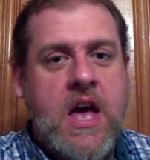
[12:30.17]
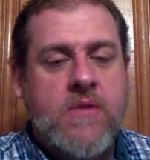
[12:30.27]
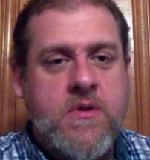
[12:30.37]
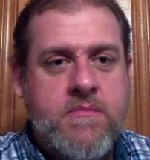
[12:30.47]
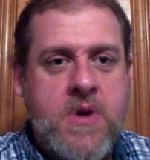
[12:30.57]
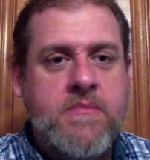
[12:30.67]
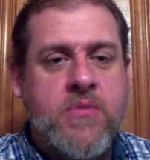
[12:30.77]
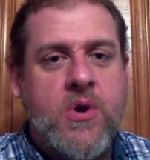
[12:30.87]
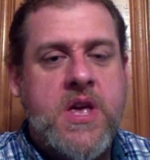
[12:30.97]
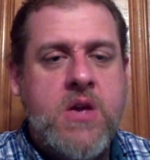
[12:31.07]
And
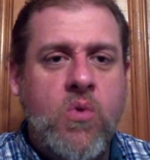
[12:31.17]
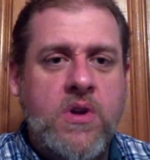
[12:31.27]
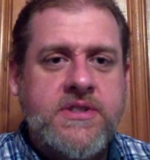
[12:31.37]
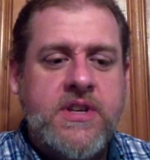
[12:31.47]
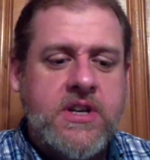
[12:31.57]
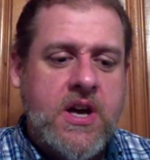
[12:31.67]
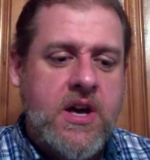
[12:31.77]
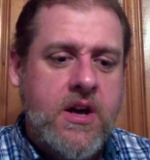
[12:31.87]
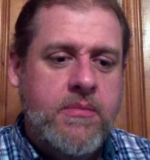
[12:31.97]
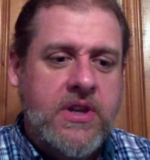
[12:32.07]
remember, He wants to
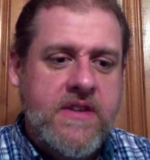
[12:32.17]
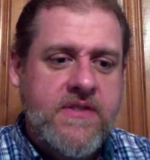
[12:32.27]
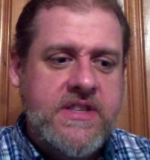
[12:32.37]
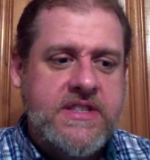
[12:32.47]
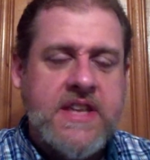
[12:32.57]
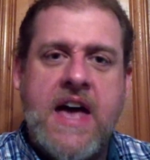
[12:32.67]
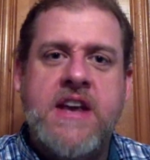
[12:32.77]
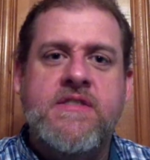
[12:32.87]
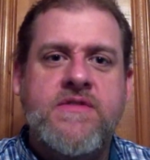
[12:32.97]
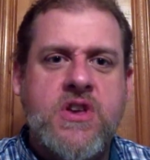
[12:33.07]
come live
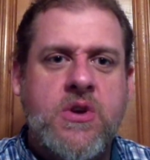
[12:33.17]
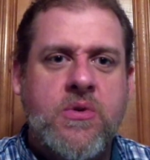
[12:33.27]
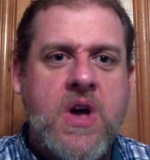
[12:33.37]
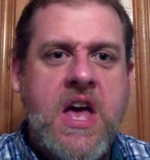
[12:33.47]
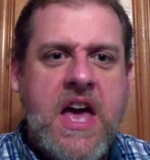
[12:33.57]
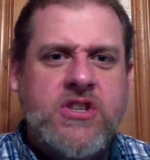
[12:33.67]
inside of you